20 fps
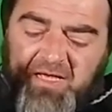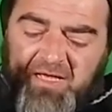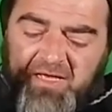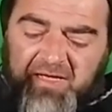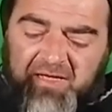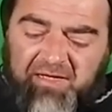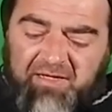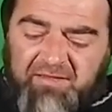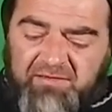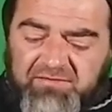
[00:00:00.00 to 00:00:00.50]

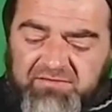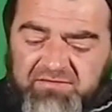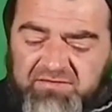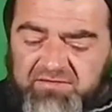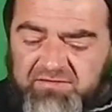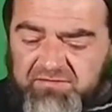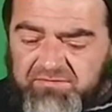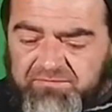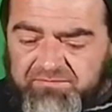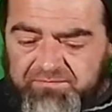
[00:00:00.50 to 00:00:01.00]
And
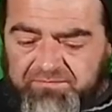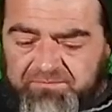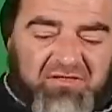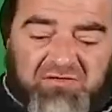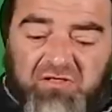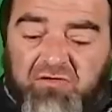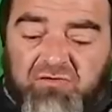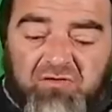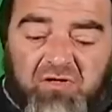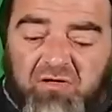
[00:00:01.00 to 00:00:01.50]
I
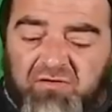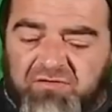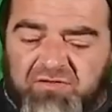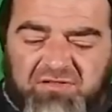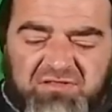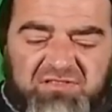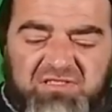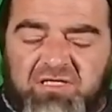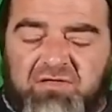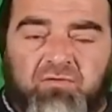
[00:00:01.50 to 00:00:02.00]
don't know
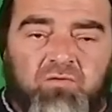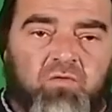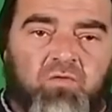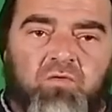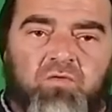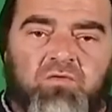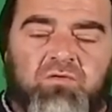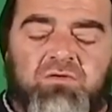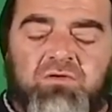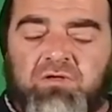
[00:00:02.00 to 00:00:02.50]
this at
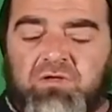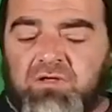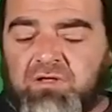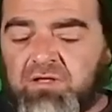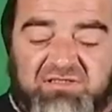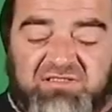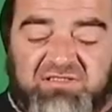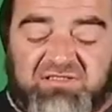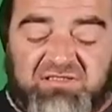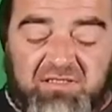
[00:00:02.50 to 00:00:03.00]
all.
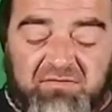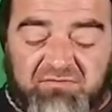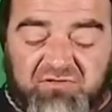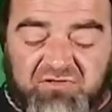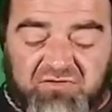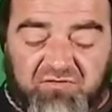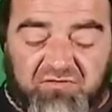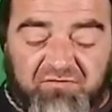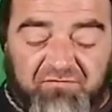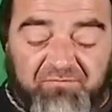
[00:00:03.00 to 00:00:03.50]
It's some
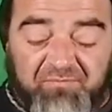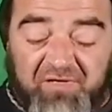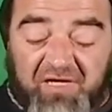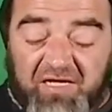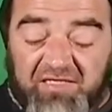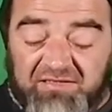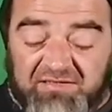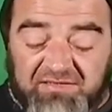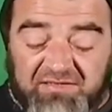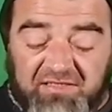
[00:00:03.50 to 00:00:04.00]
sort of
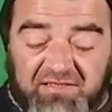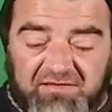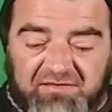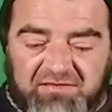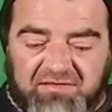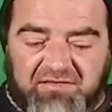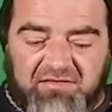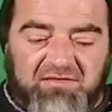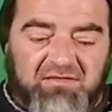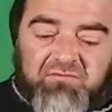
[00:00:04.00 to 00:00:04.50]

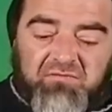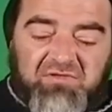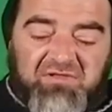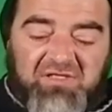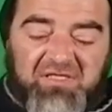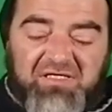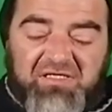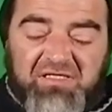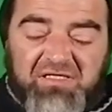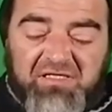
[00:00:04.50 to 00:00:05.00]
playset
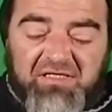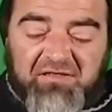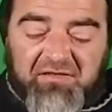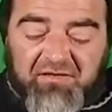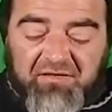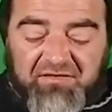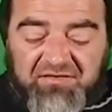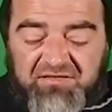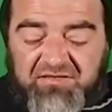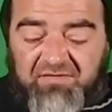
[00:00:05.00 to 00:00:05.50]
with the
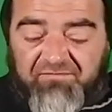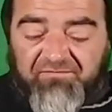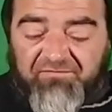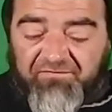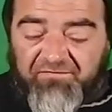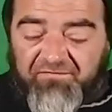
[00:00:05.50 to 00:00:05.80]
eagle and some